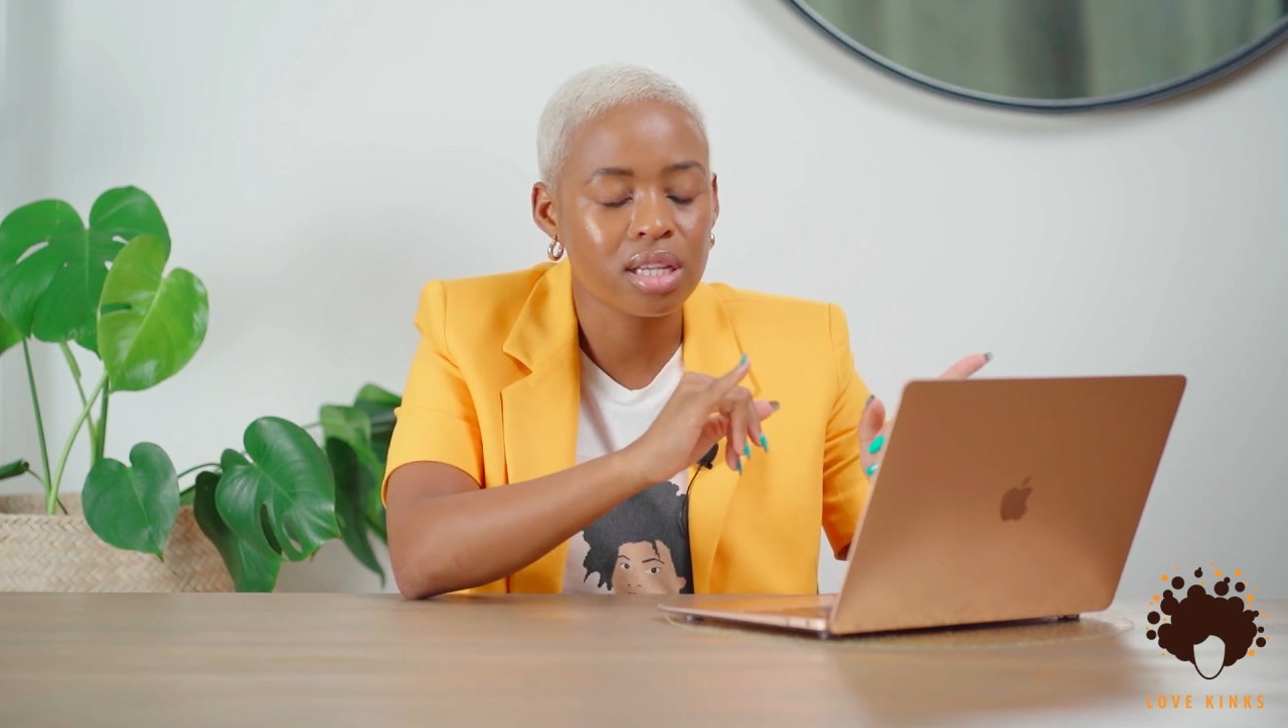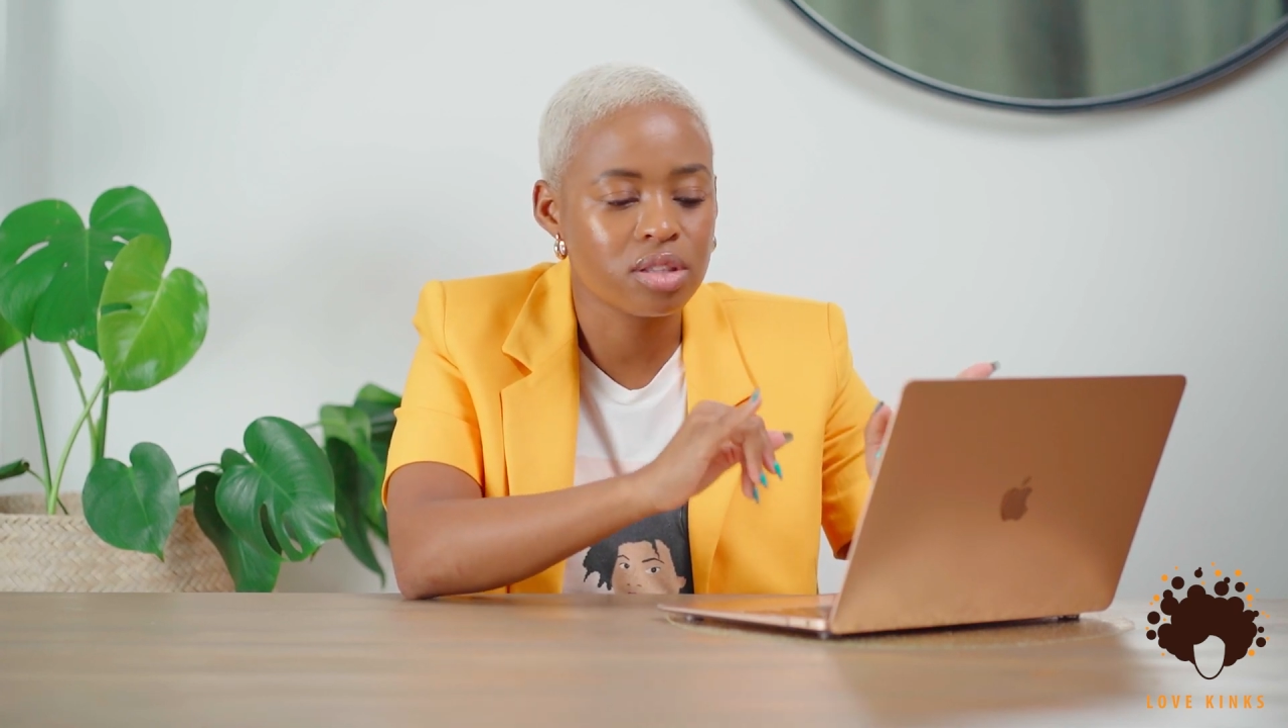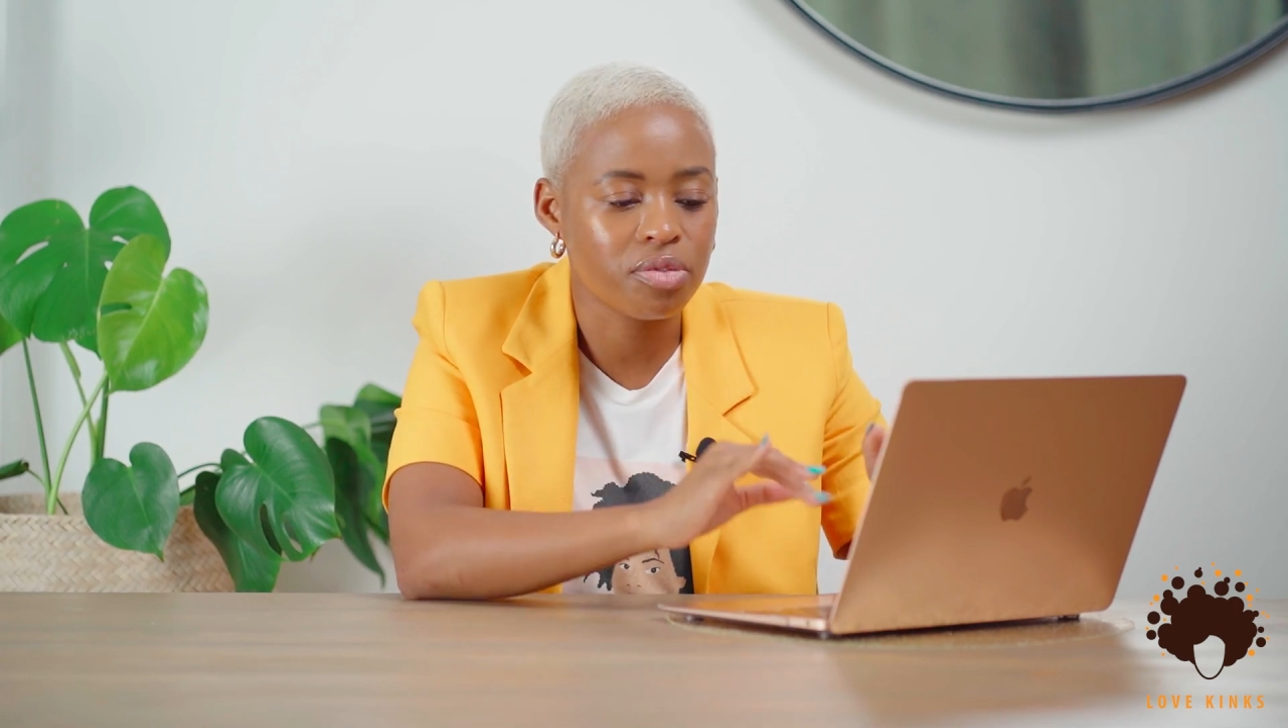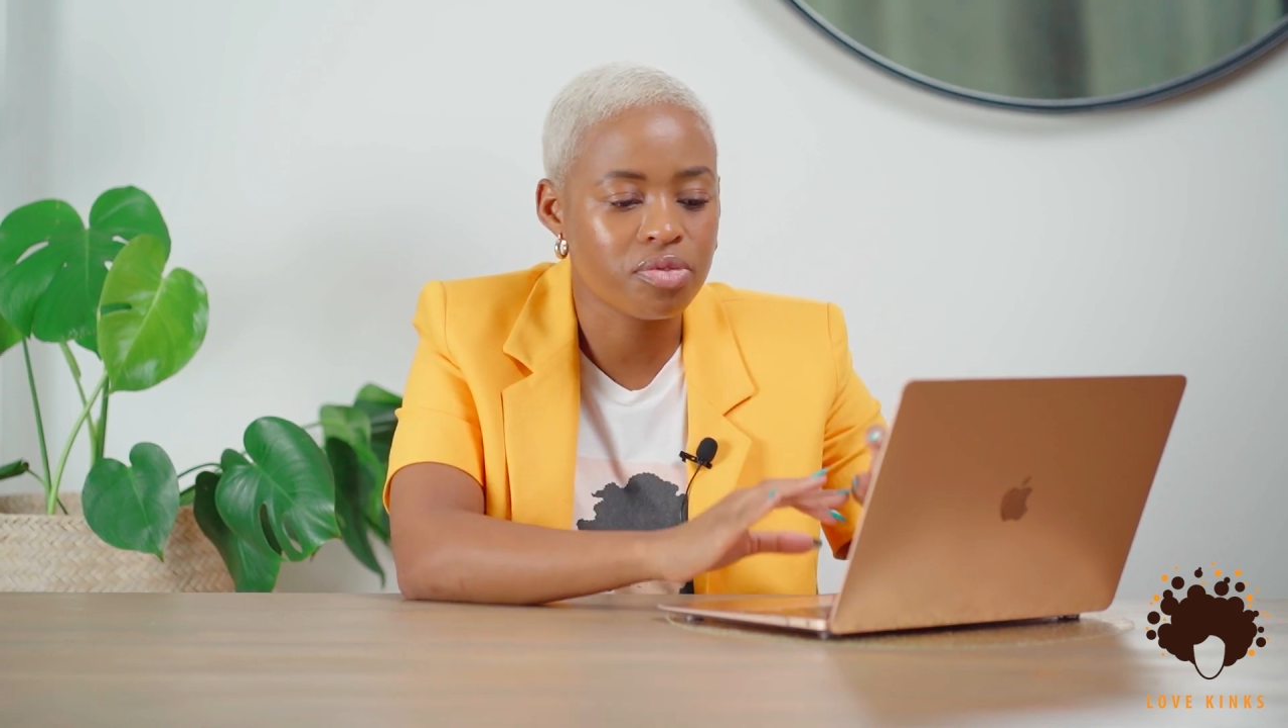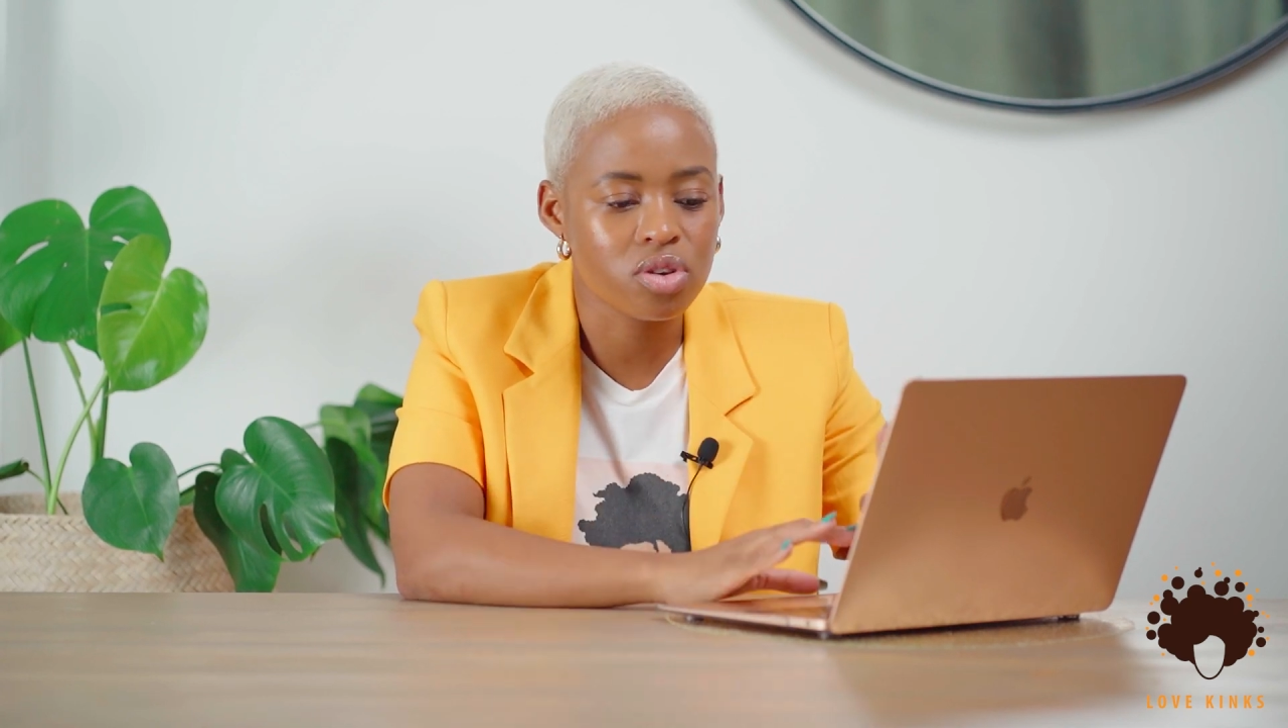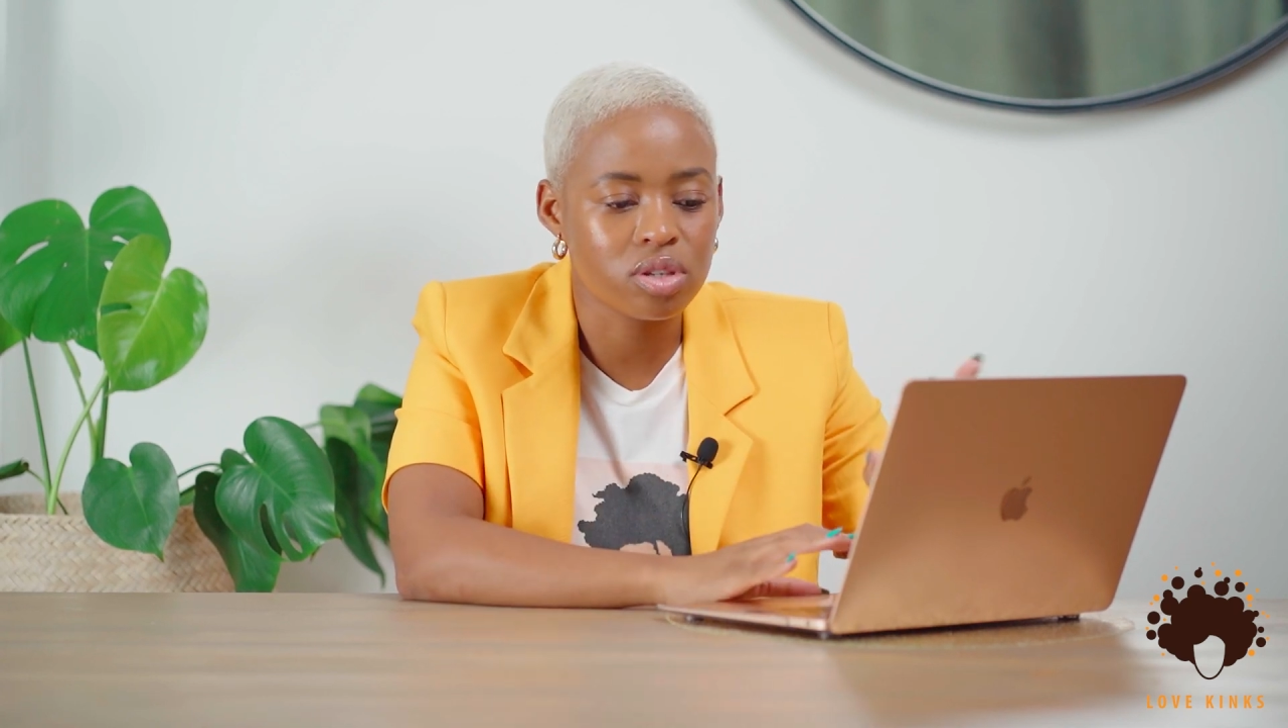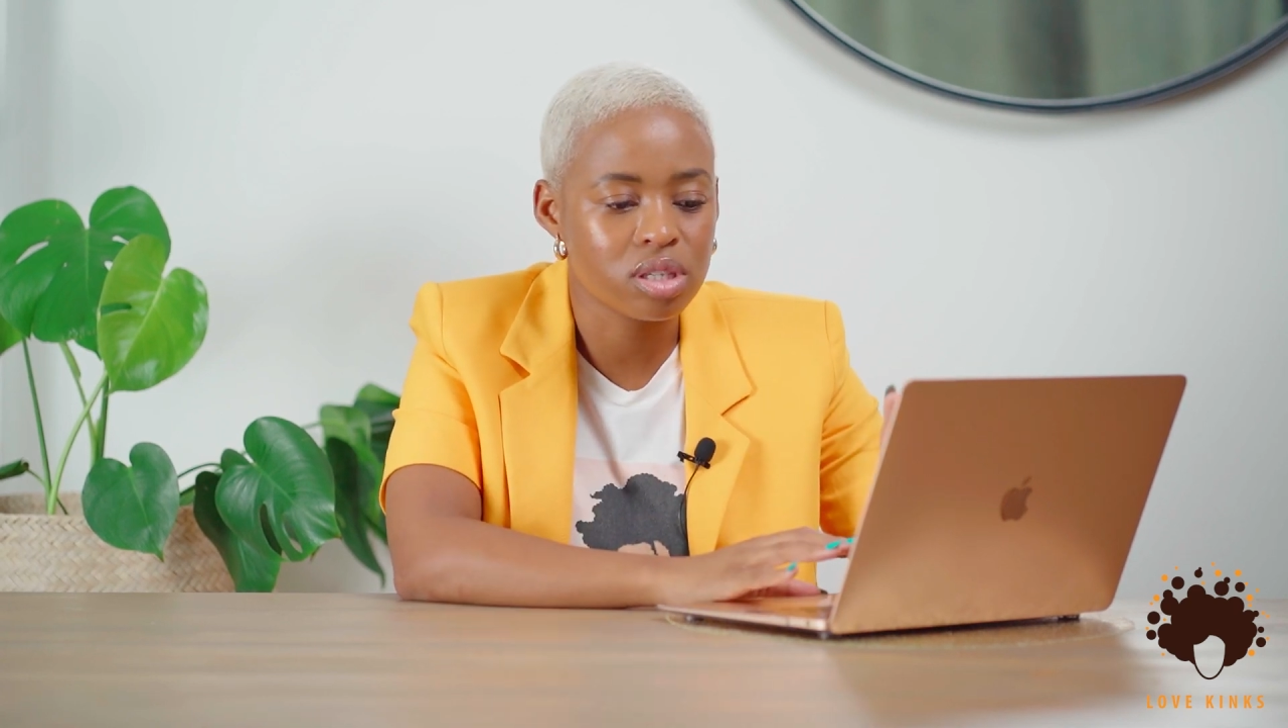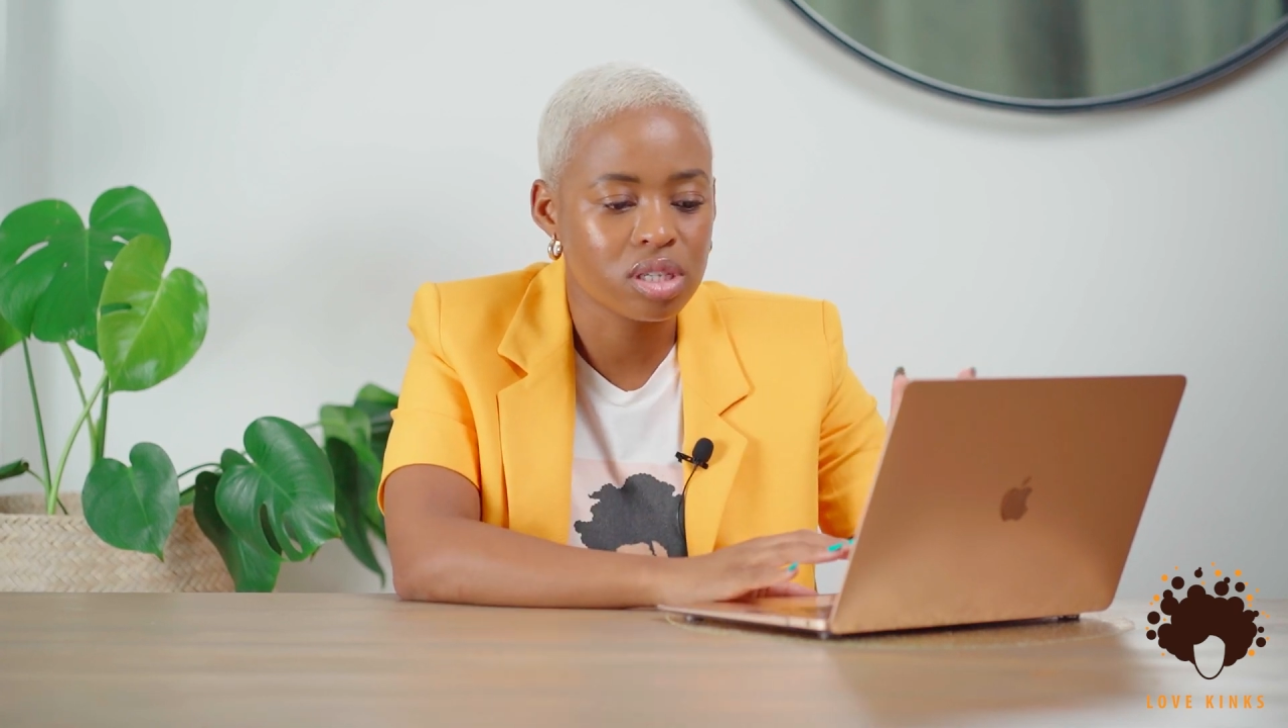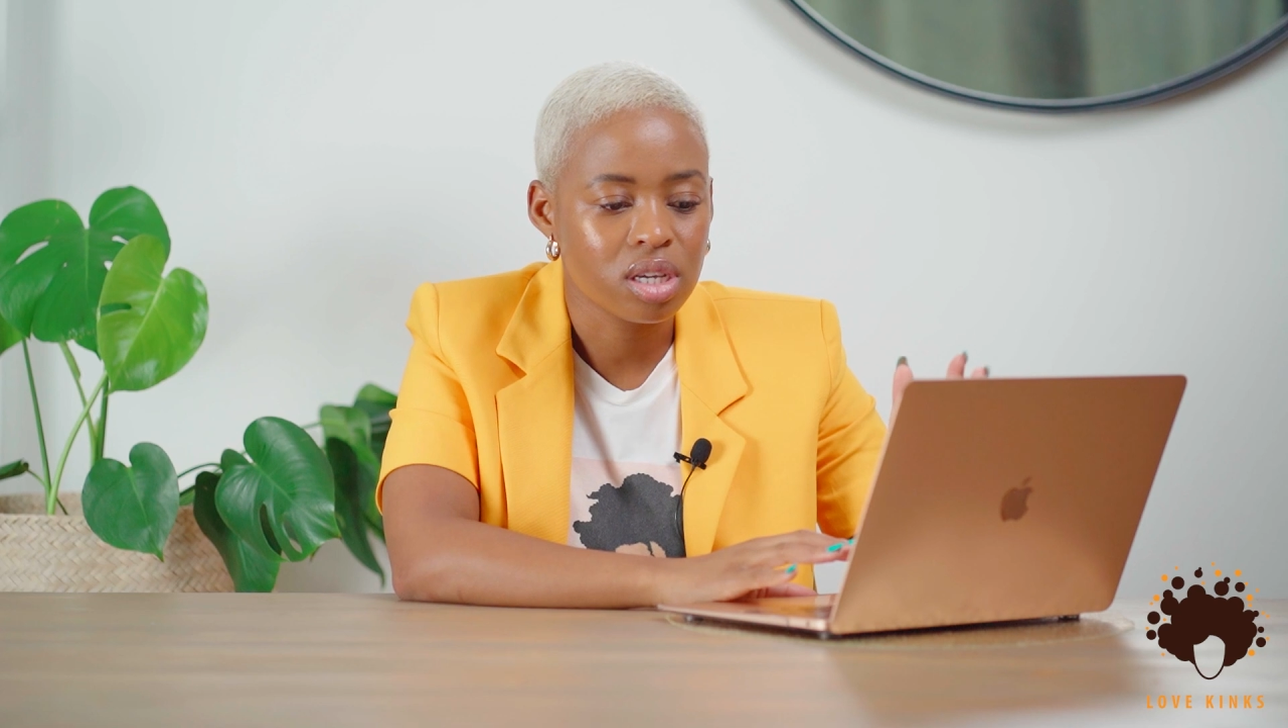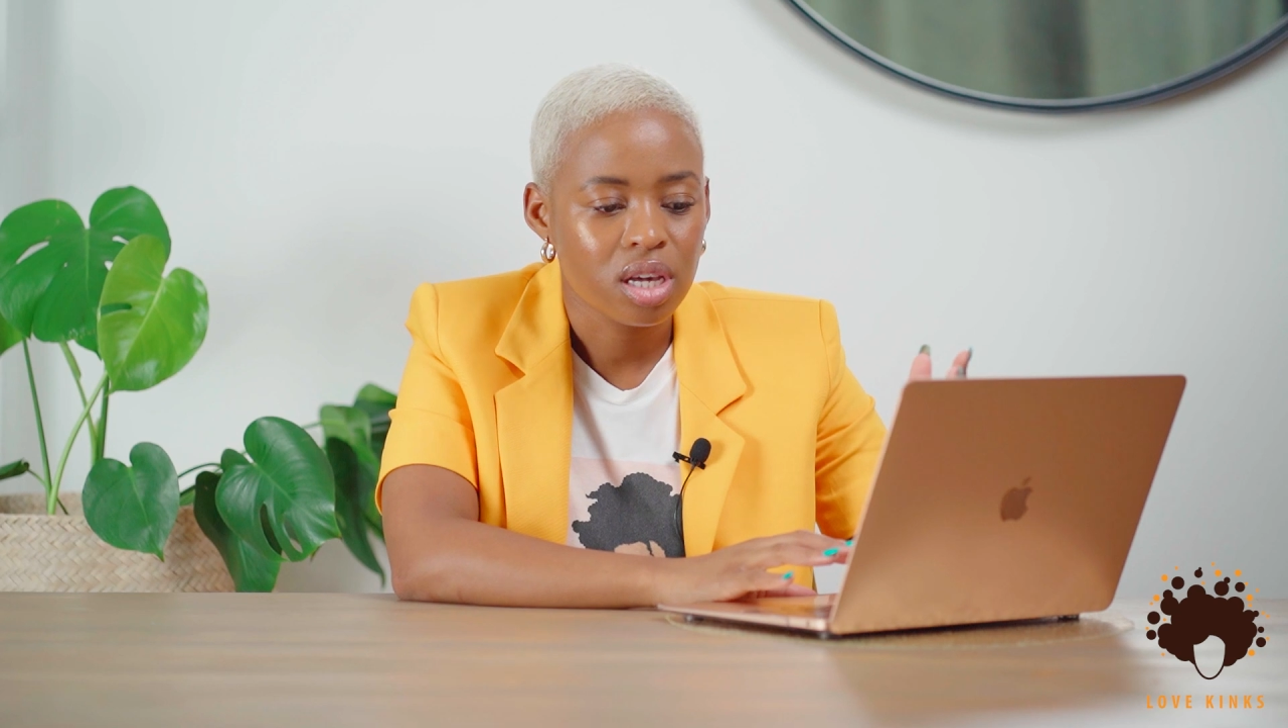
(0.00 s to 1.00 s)
as the
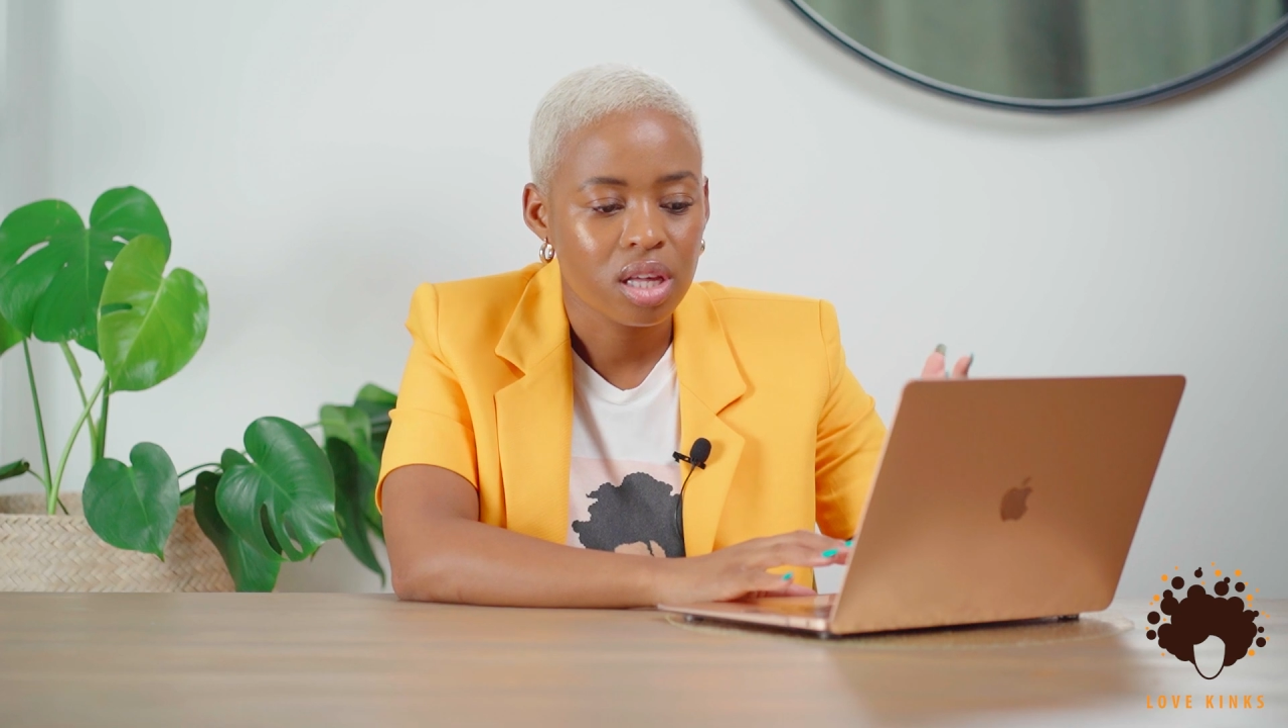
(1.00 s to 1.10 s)
first.